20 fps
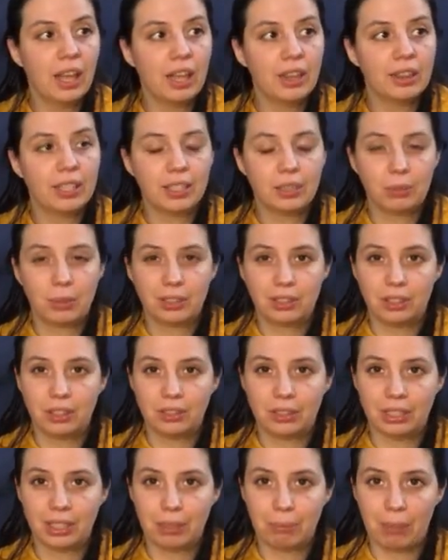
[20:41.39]
This was done
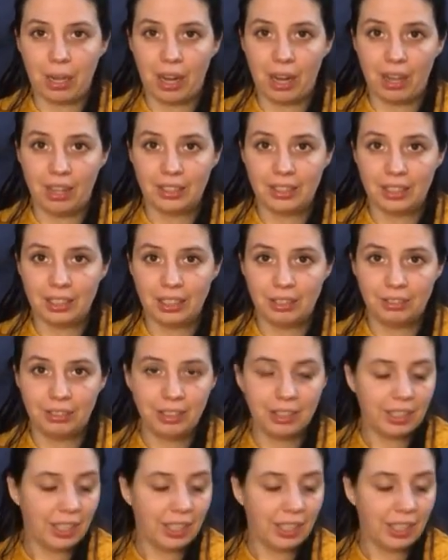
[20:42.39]
in my last advent